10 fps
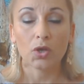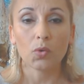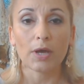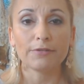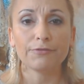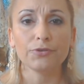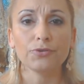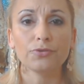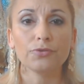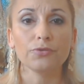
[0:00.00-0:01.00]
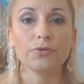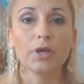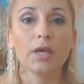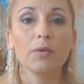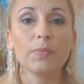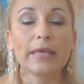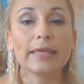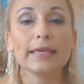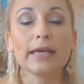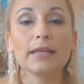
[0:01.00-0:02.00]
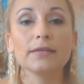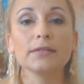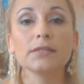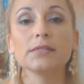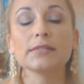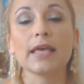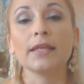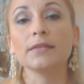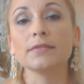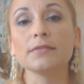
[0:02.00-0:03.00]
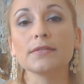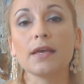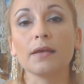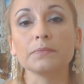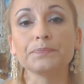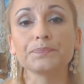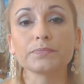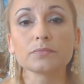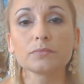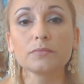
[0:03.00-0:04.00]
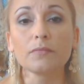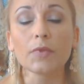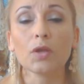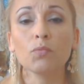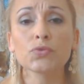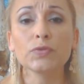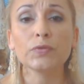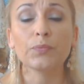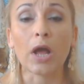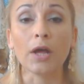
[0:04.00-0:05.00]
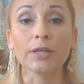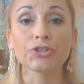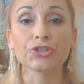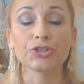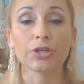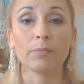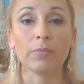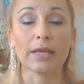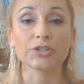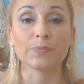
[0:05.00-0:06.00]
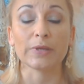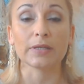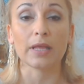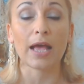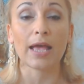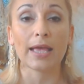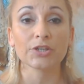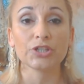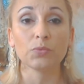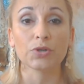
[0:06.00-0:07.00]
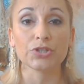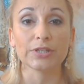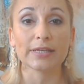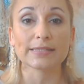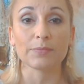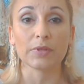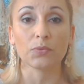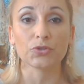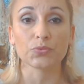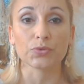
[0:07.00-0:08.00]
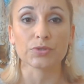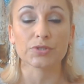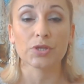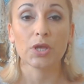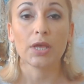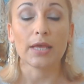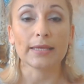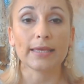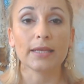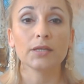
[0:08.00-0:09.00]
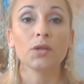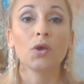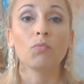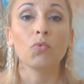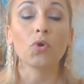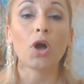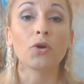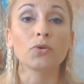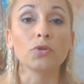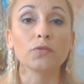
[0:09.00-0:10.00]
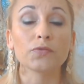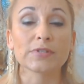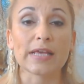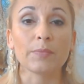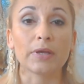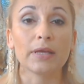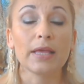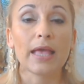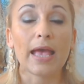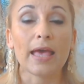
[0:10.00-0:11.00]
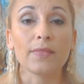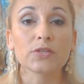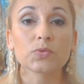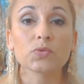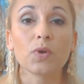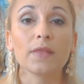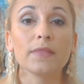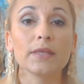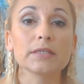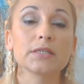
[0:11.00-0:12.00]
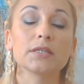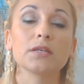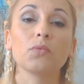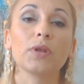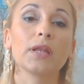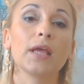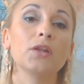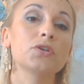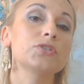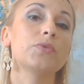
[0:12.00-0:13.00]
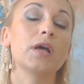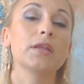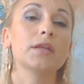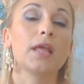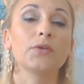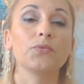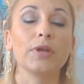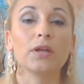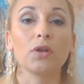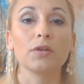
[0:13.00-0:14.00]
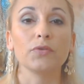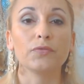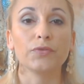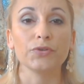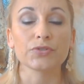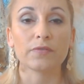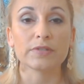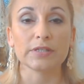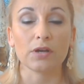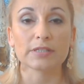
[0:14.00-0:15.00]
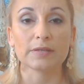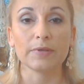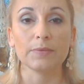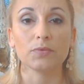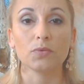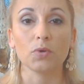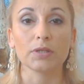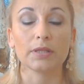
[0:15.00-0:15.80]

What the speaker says: quite a few pinky colors and more sort of brownish blush, but I actually wanted to get something which was again more coral for summer. And this was one that when I looked around and read a lot of the reviews, and obviously asking people what